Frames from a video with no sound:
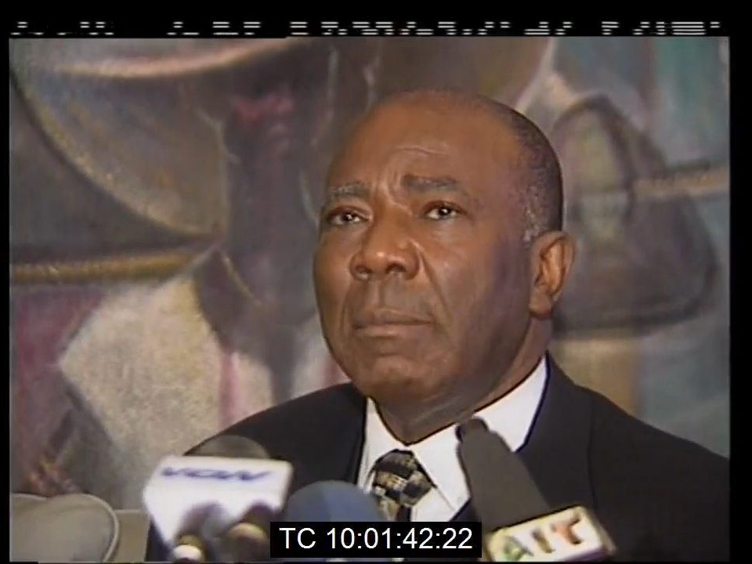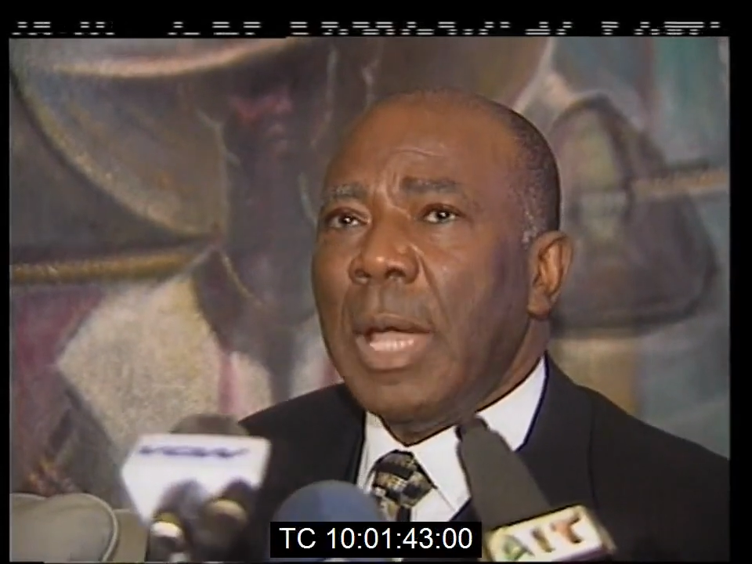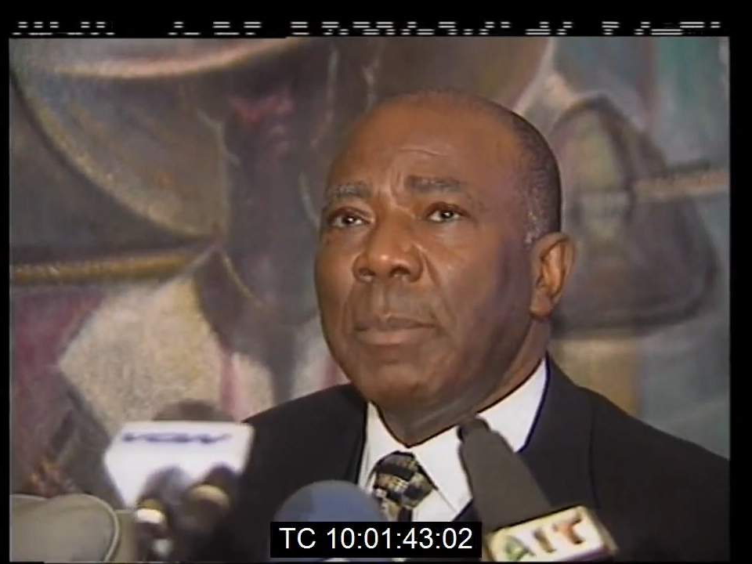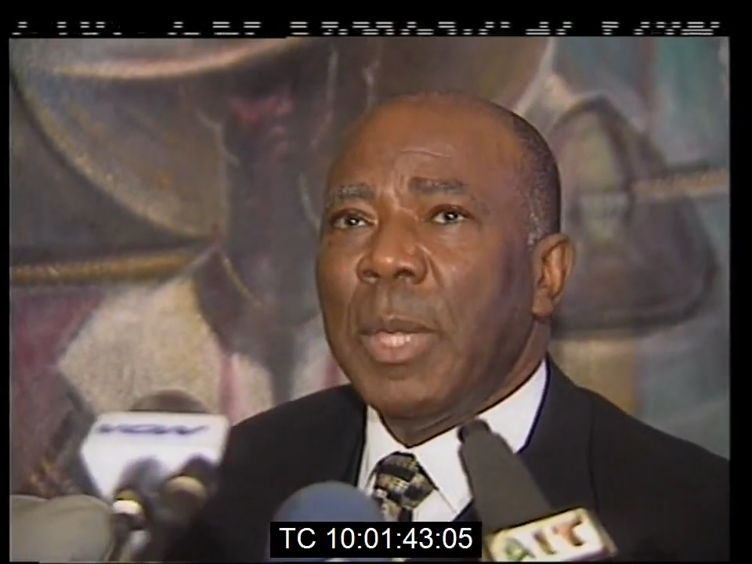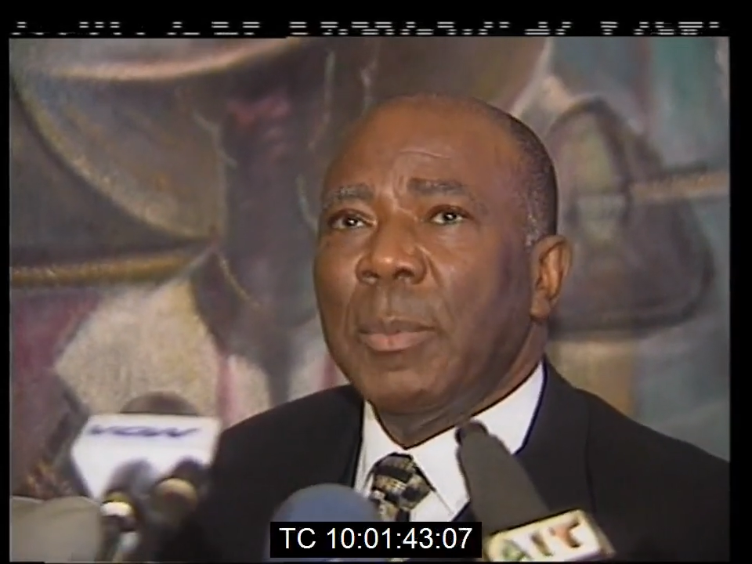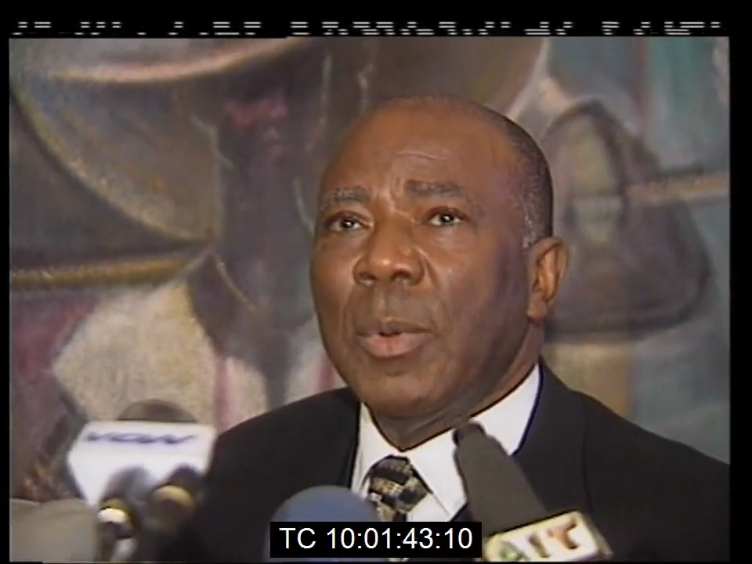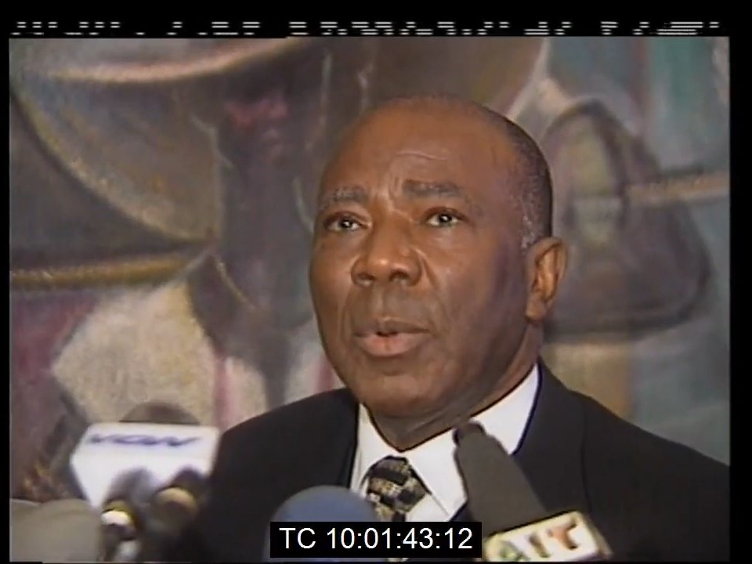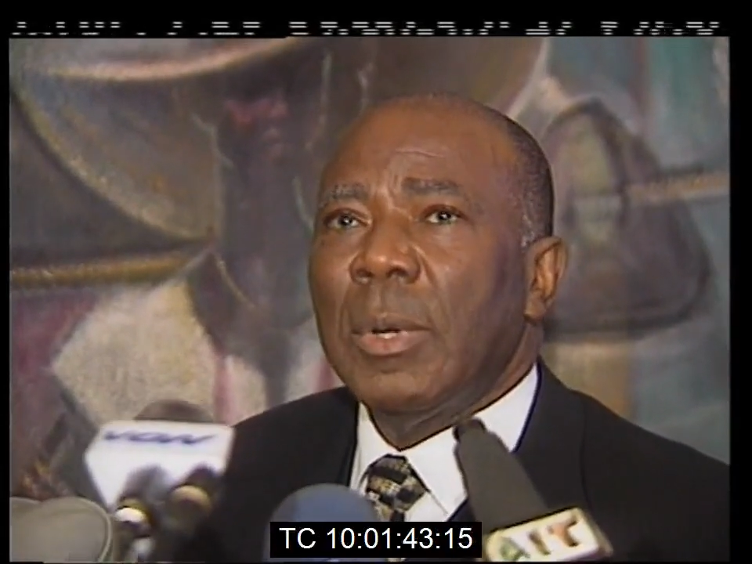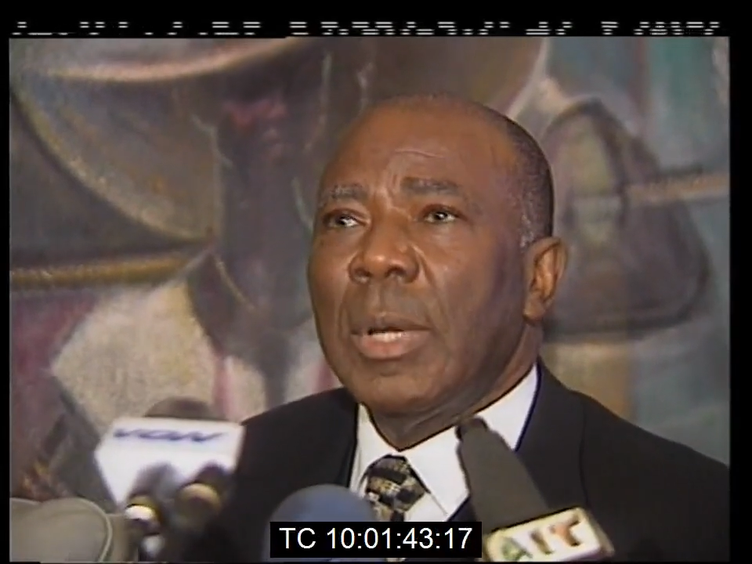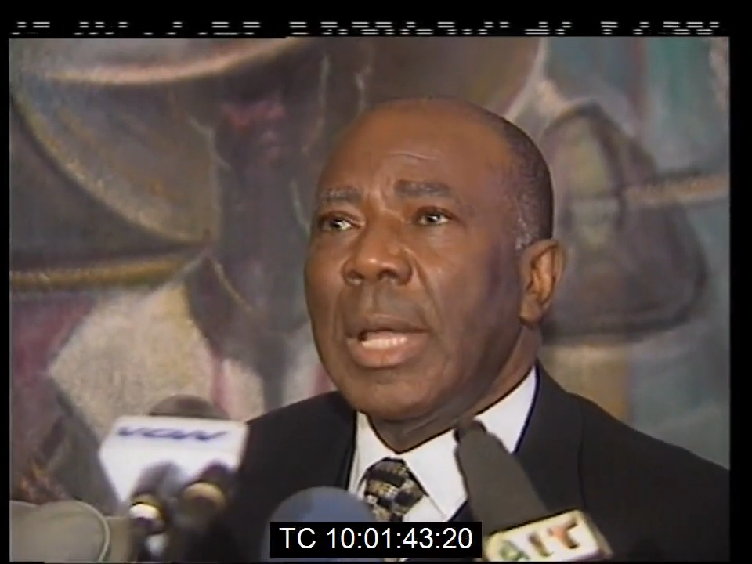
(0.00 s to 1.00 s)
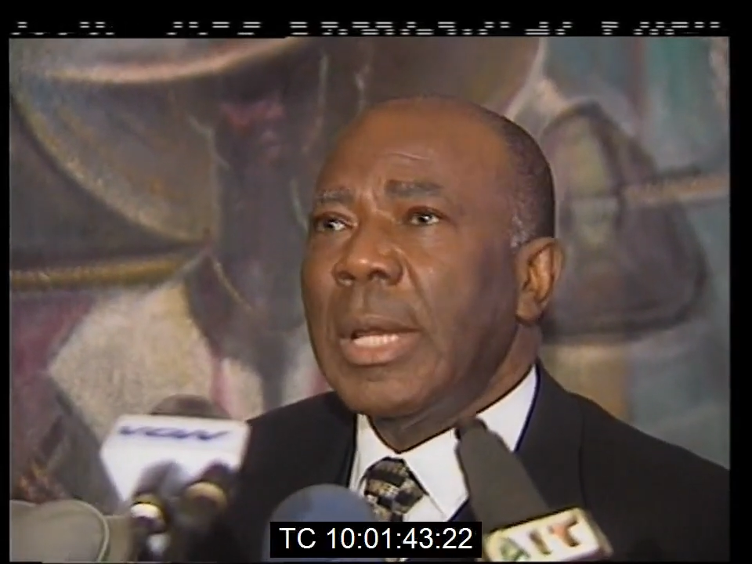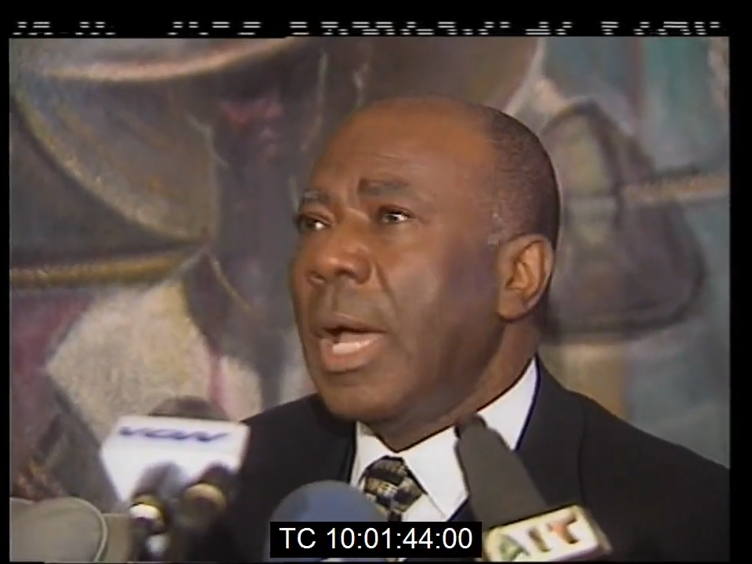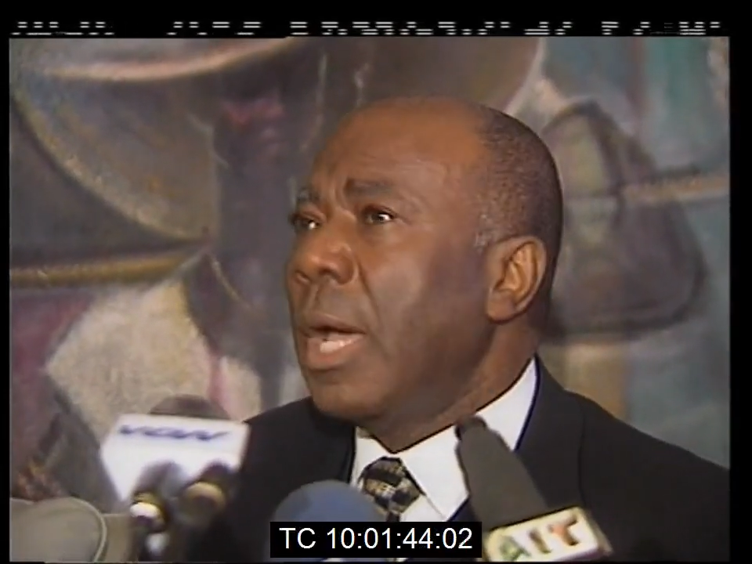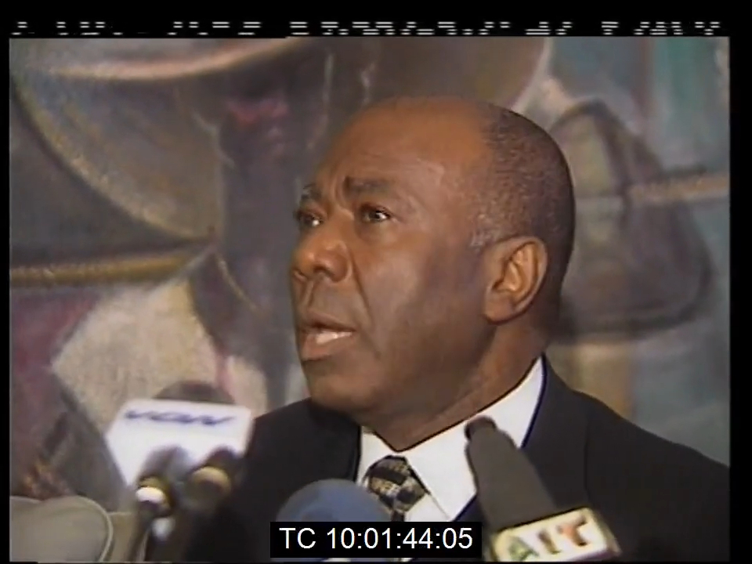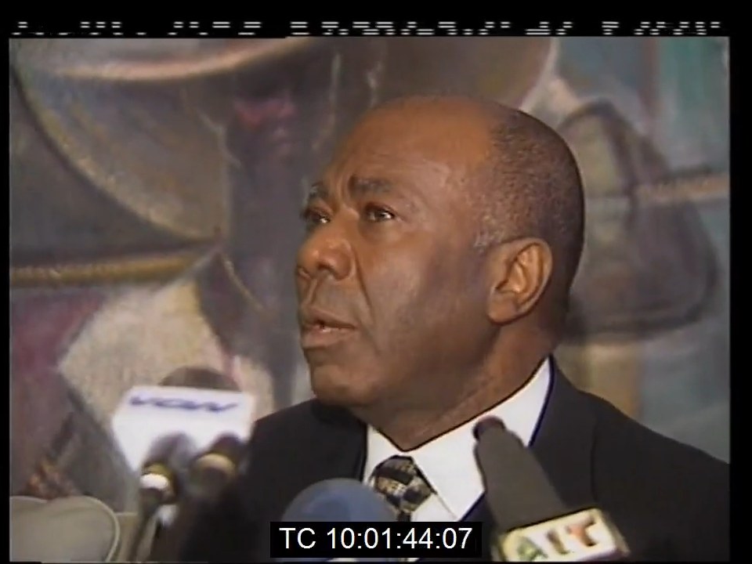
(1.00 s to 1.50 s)
my people and
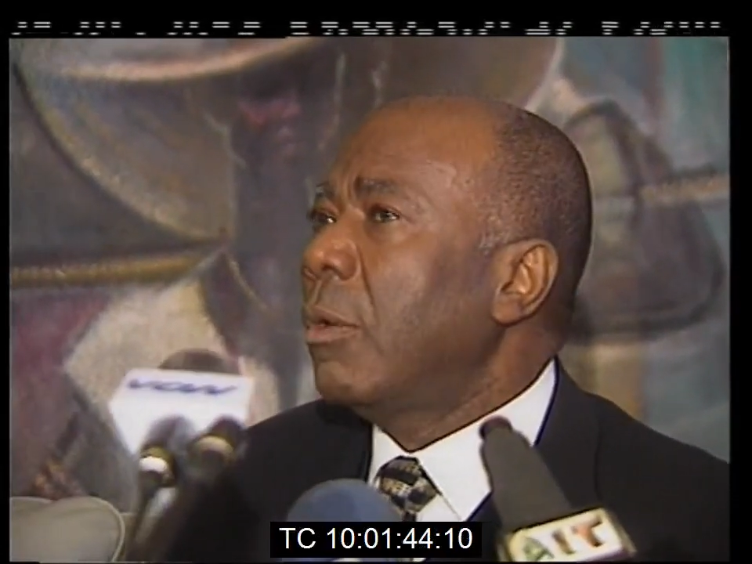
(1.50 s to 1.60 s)
I